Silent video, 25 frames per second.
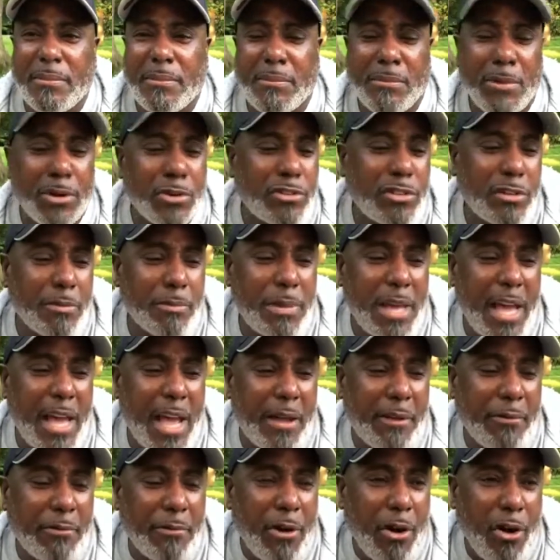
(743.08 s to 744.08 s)
Most of
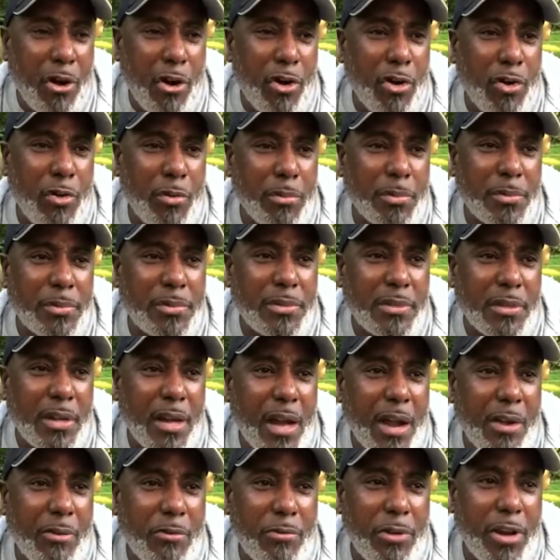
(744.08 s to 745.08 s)
black homes
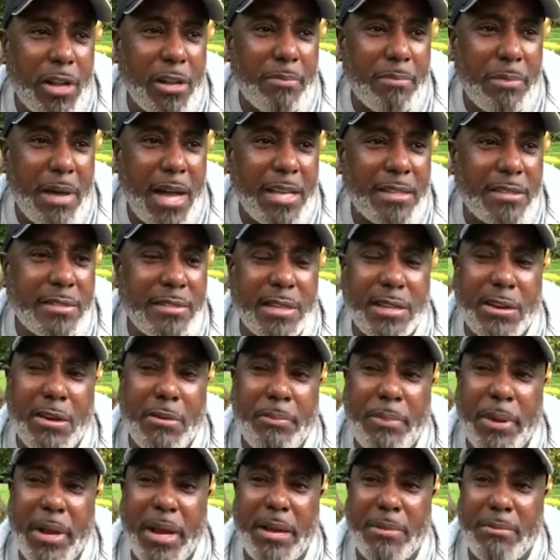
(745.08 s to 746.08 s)
are run by single
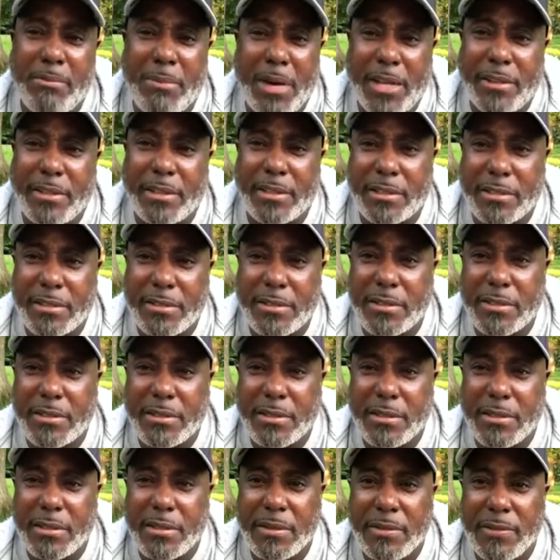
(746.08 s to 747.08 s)
parent mothers.
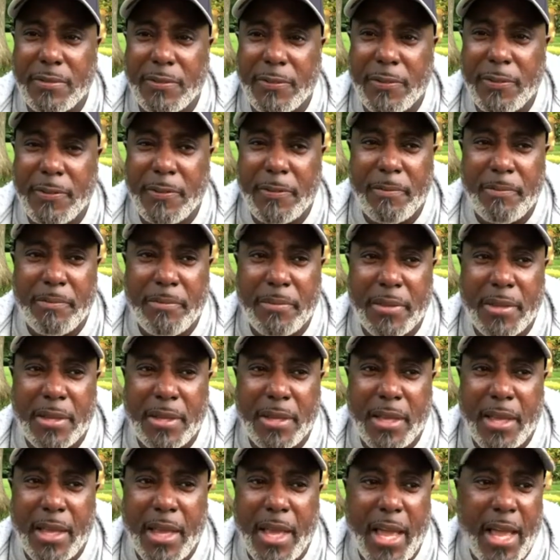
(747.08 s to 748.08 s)

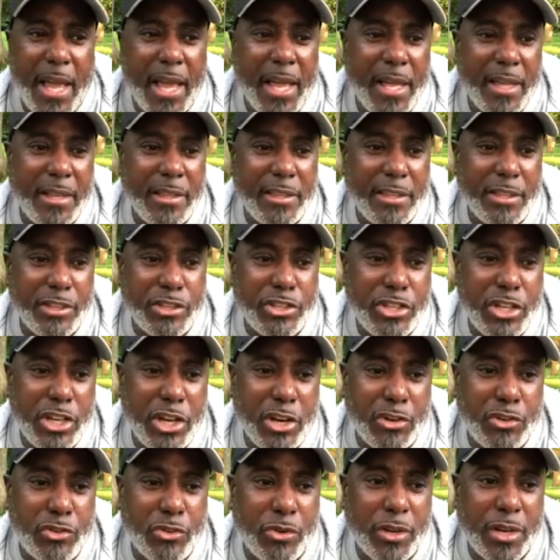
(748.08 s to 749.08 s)
And the
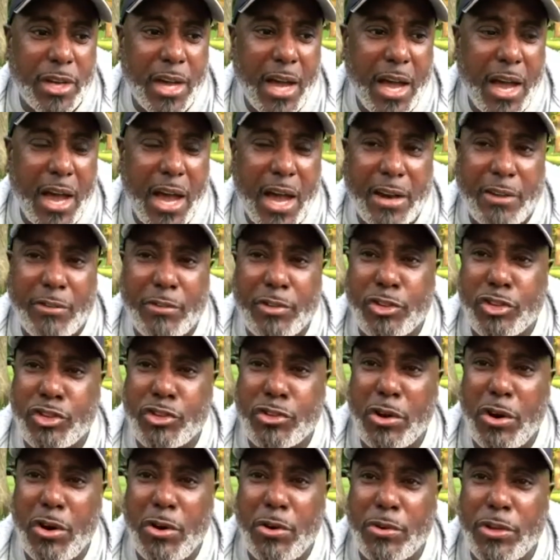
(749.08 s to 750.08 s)
children are out of
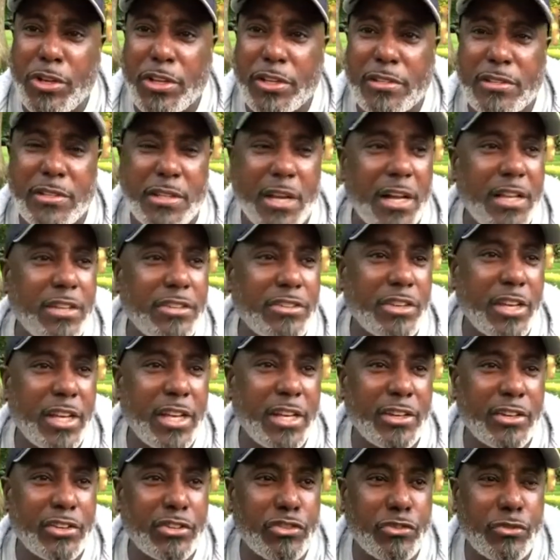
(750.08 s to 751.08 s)
control. Your sons are
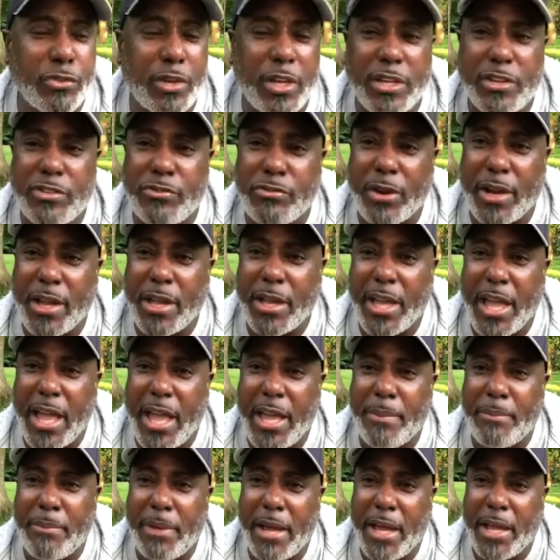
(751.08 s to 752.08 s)
in the street,
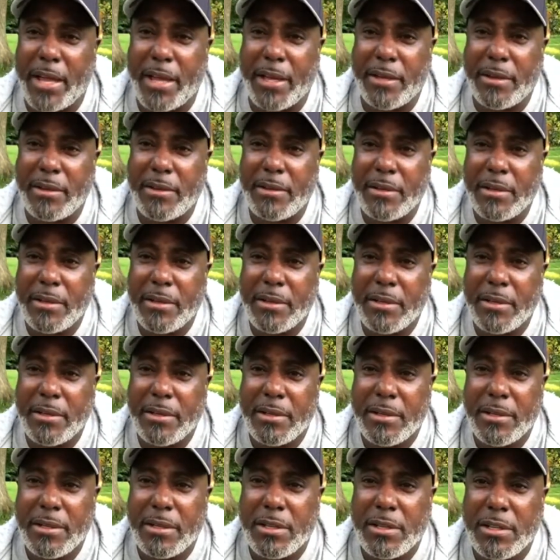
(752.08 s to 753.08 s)
gang banging,
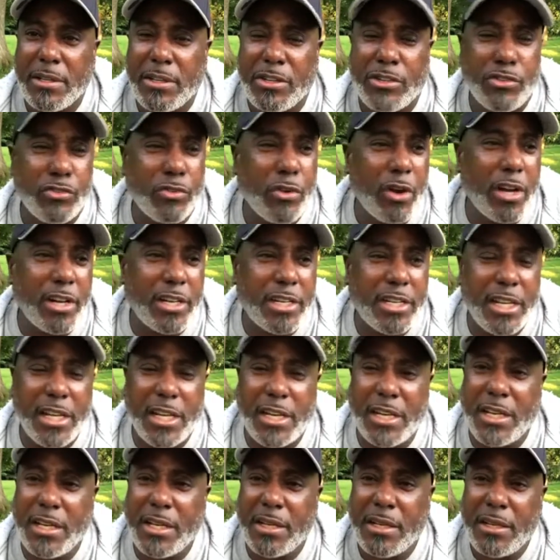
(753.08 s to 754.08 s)
drug
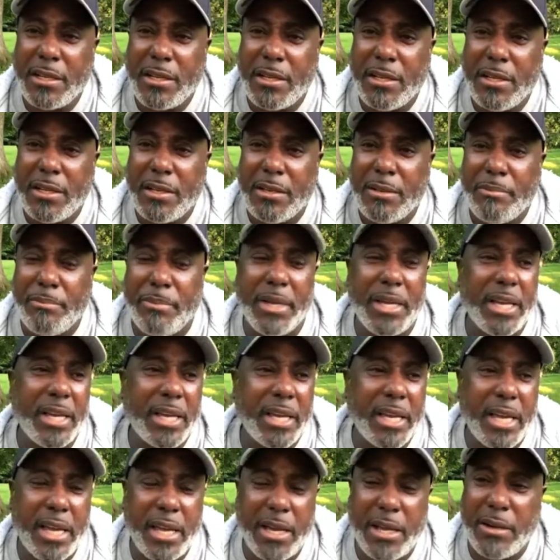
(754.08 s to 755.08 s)
dealing,
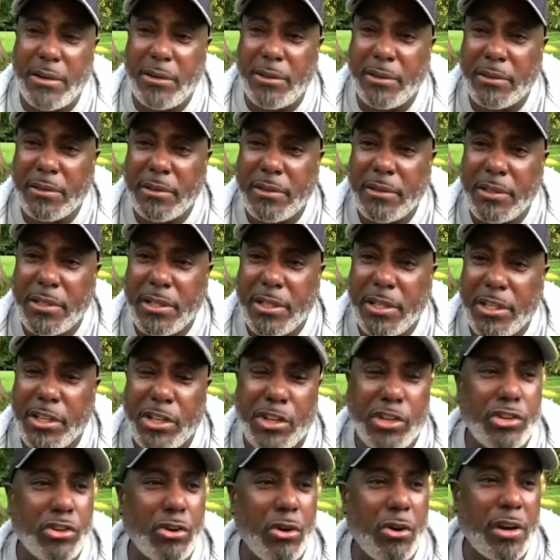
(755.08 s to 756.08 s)
being killed.
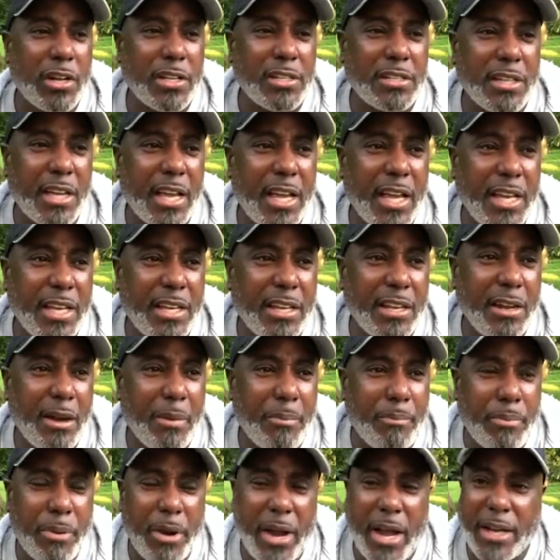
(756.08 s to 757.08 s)
Your daughters are ended
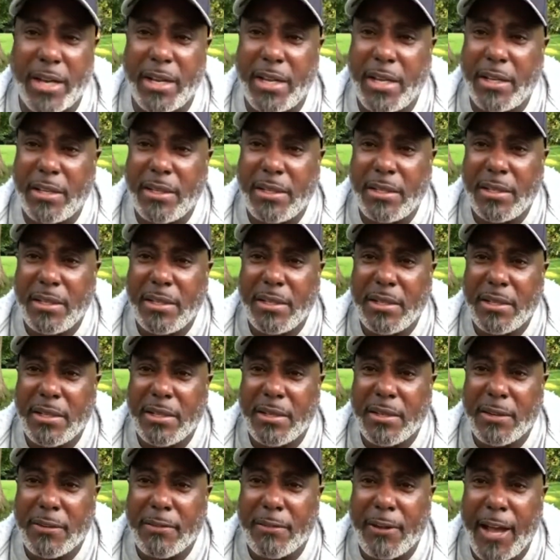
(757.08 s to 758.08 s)
up pregnant,
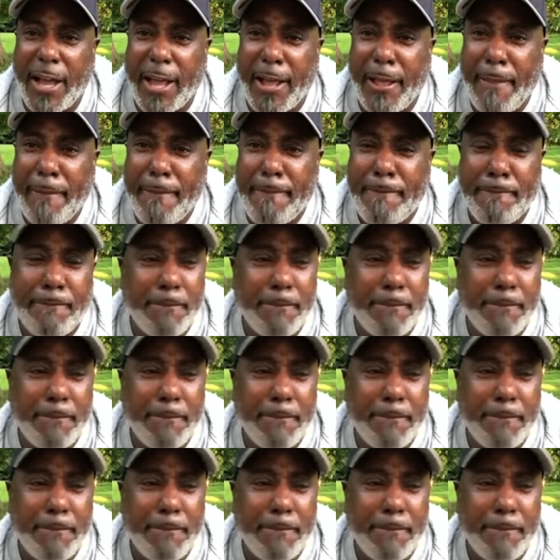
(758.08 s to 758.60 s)
right?